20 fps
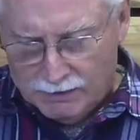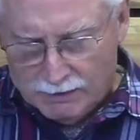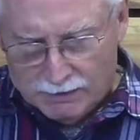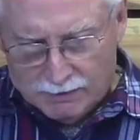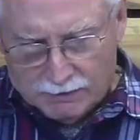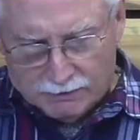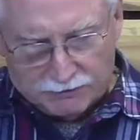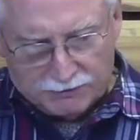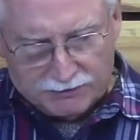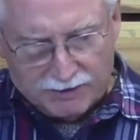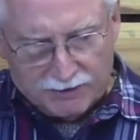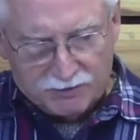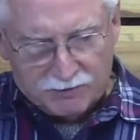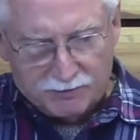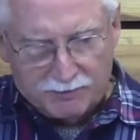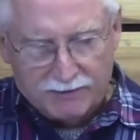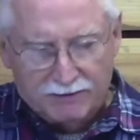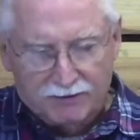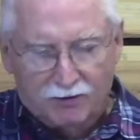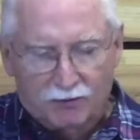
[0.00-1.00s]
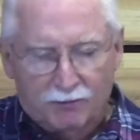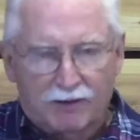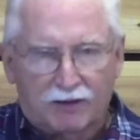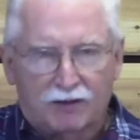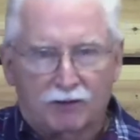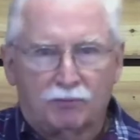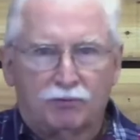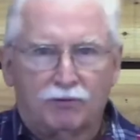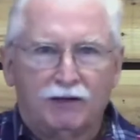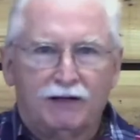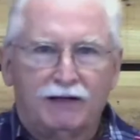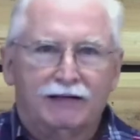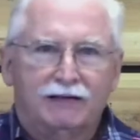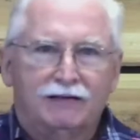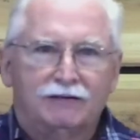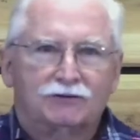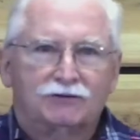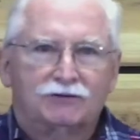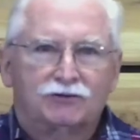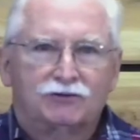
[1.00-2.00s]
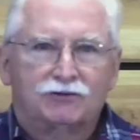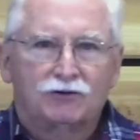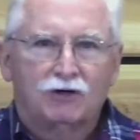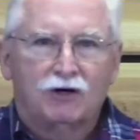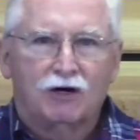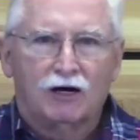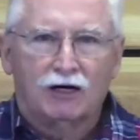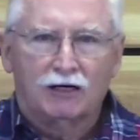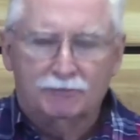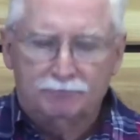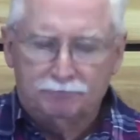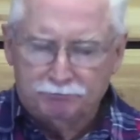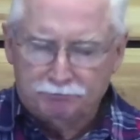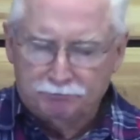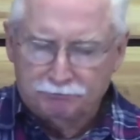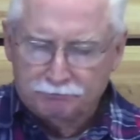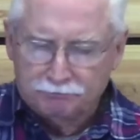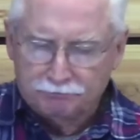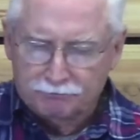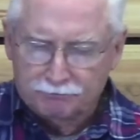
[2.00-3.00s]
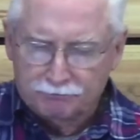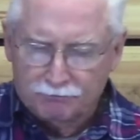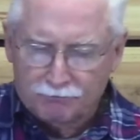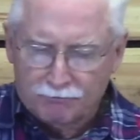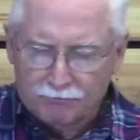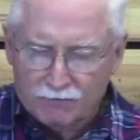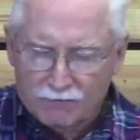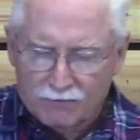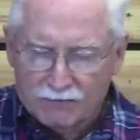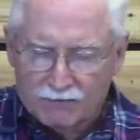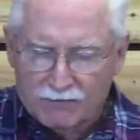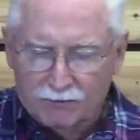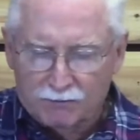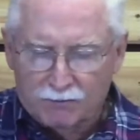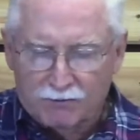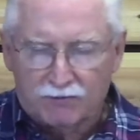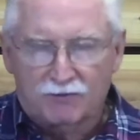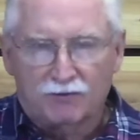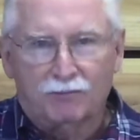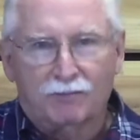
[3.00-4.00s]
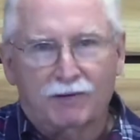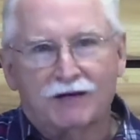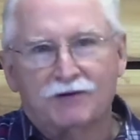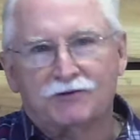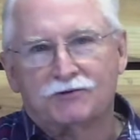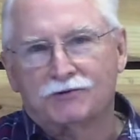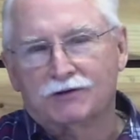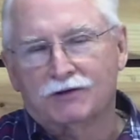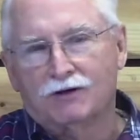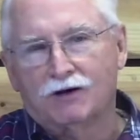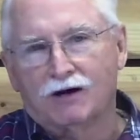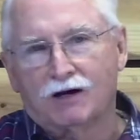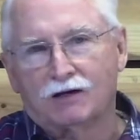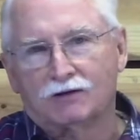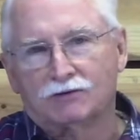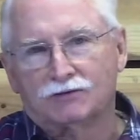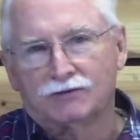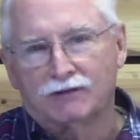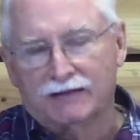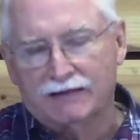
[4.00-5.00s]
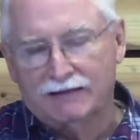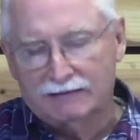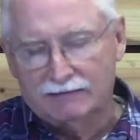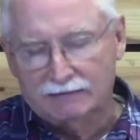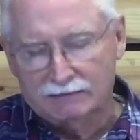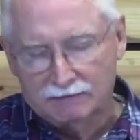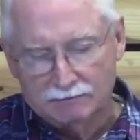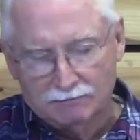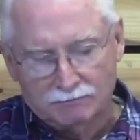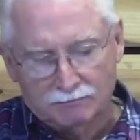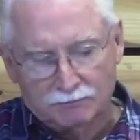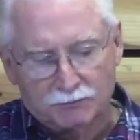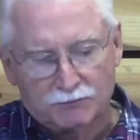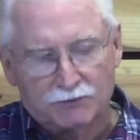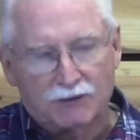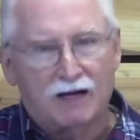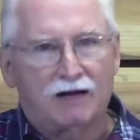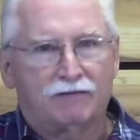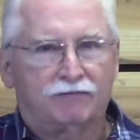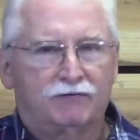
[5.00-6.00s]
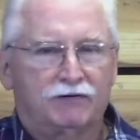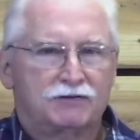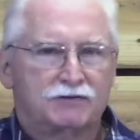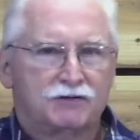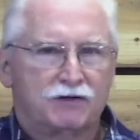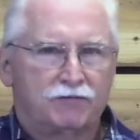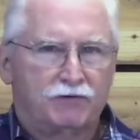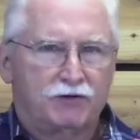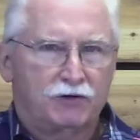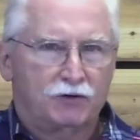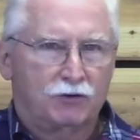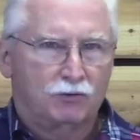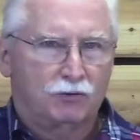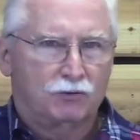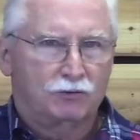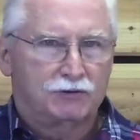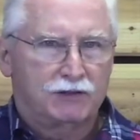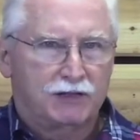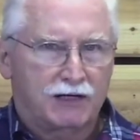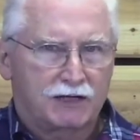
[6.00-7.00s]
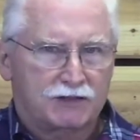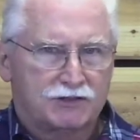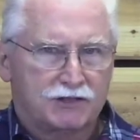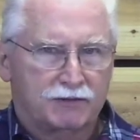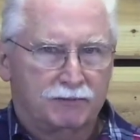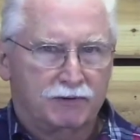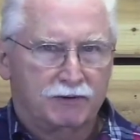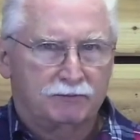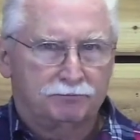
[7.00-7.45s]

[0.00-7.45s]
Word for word: seems to be no better place to start than with the matriarchs and prophets of the Old Testament.